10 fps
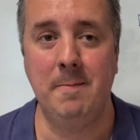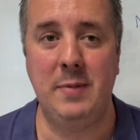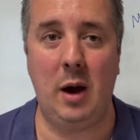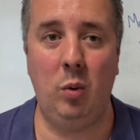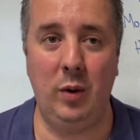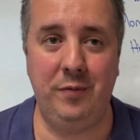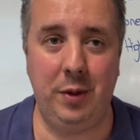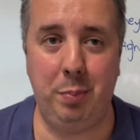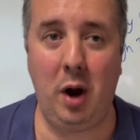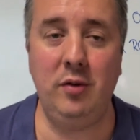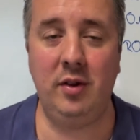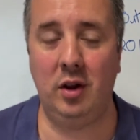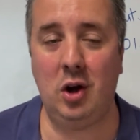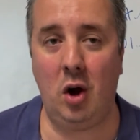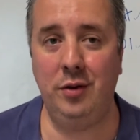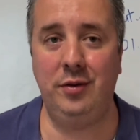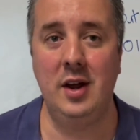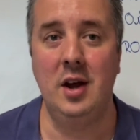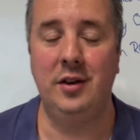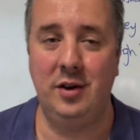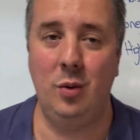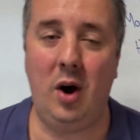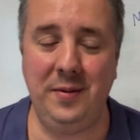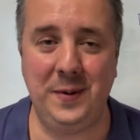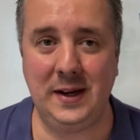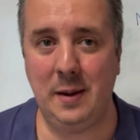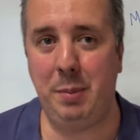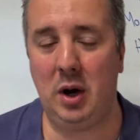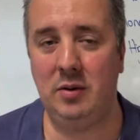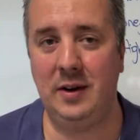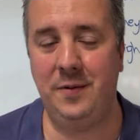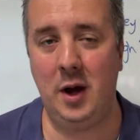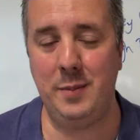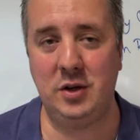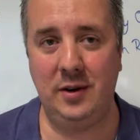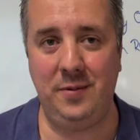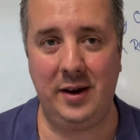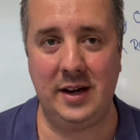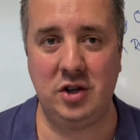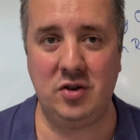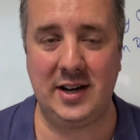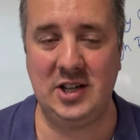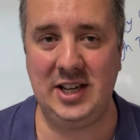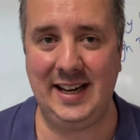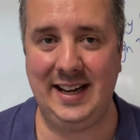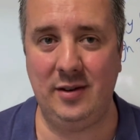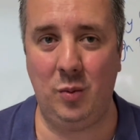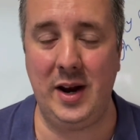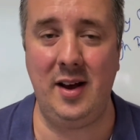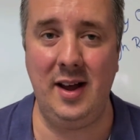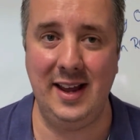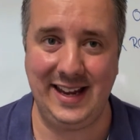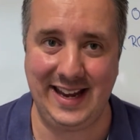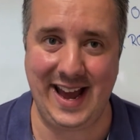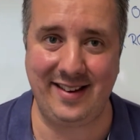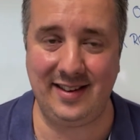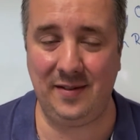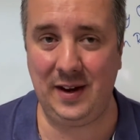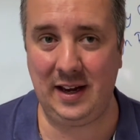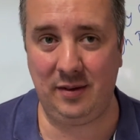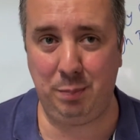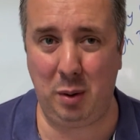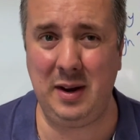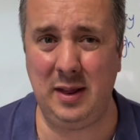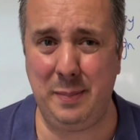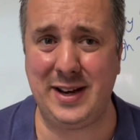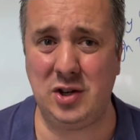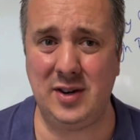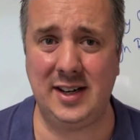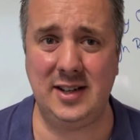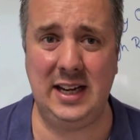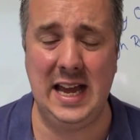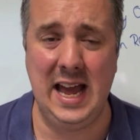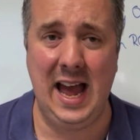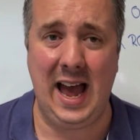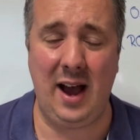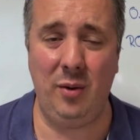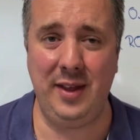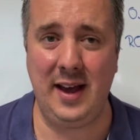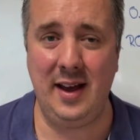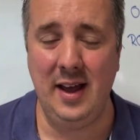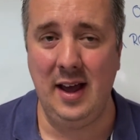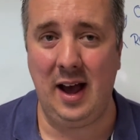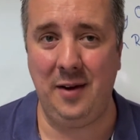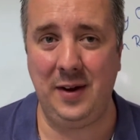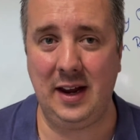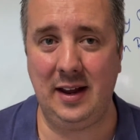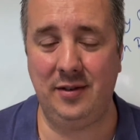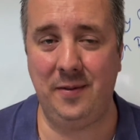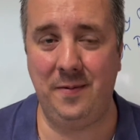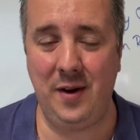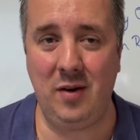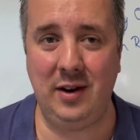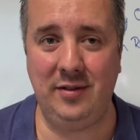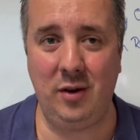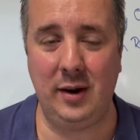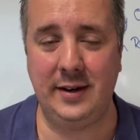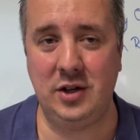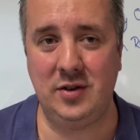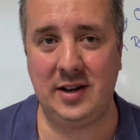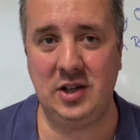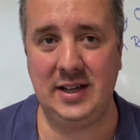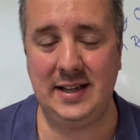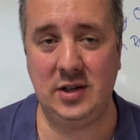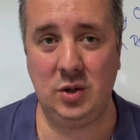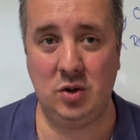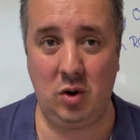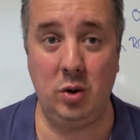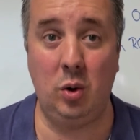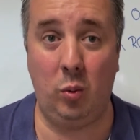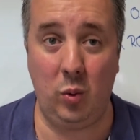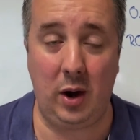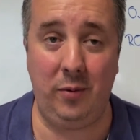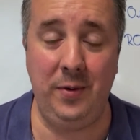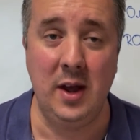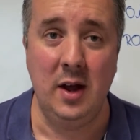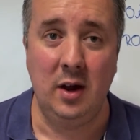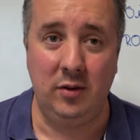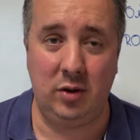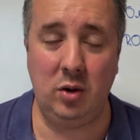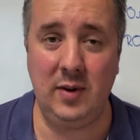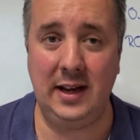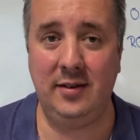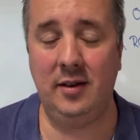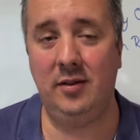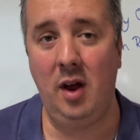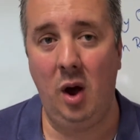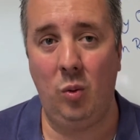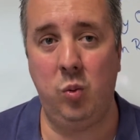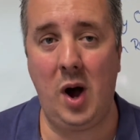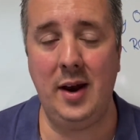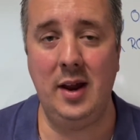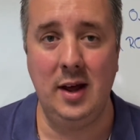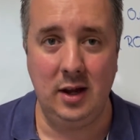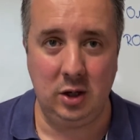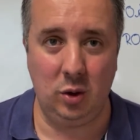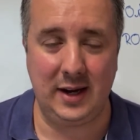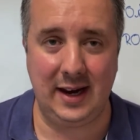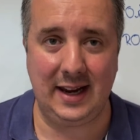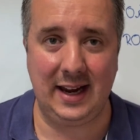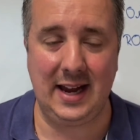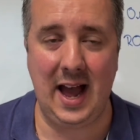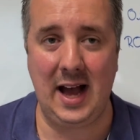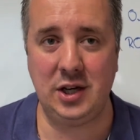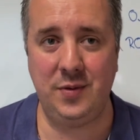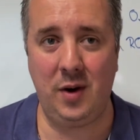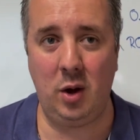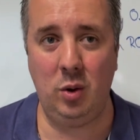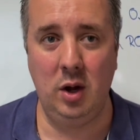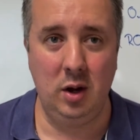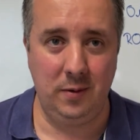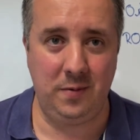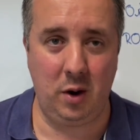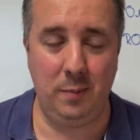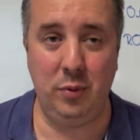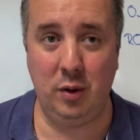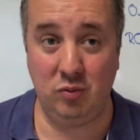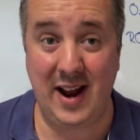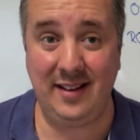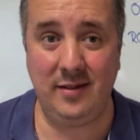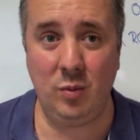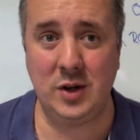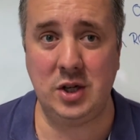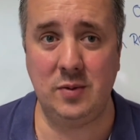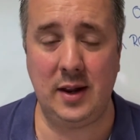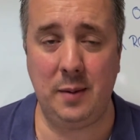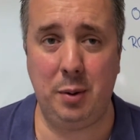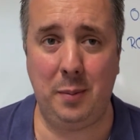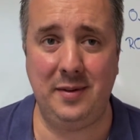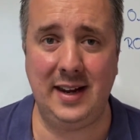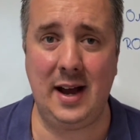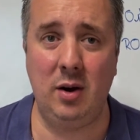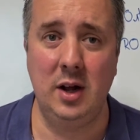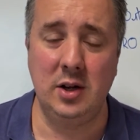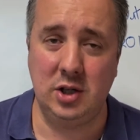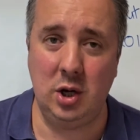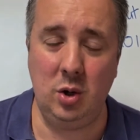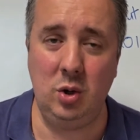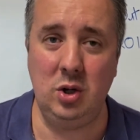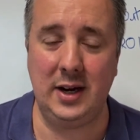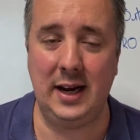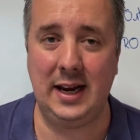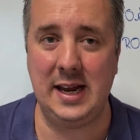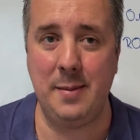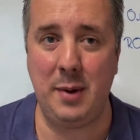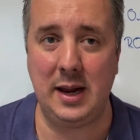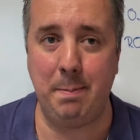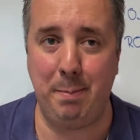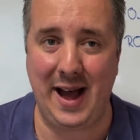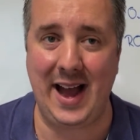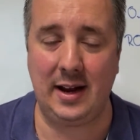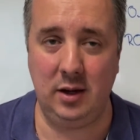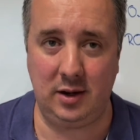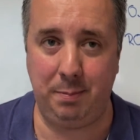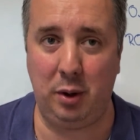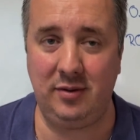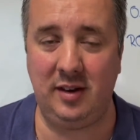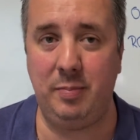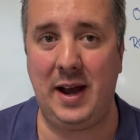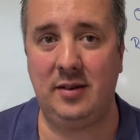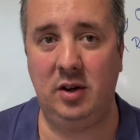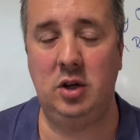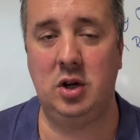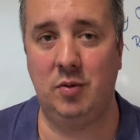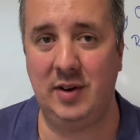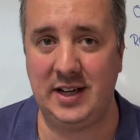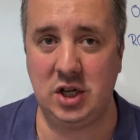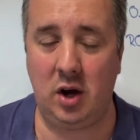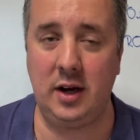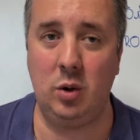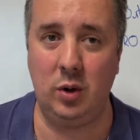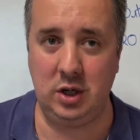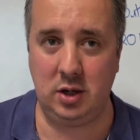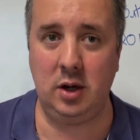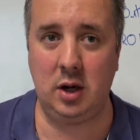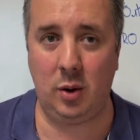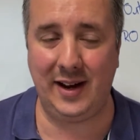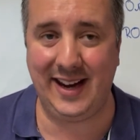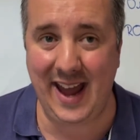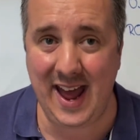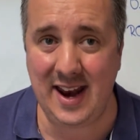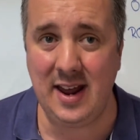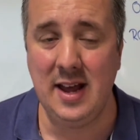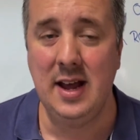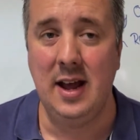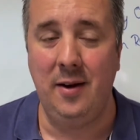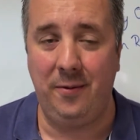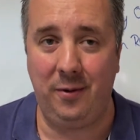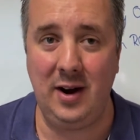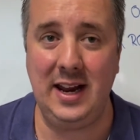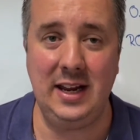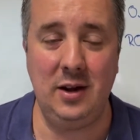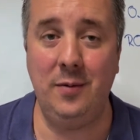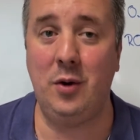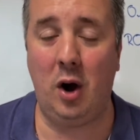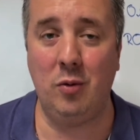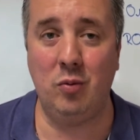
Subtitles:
Now, with the pros and the cons, do I think the buy, refurbish, refinance strategy is a winner? Yes, I think it's probably the best strategy out there. I think it's a very solid strategy to grow your wealth. Two reasons. One, you're going to get cash flow from the rent once you rent the property out. Two, you're going to get your money back, your deposits back, so you can recycle and you can go again. Three, you've got a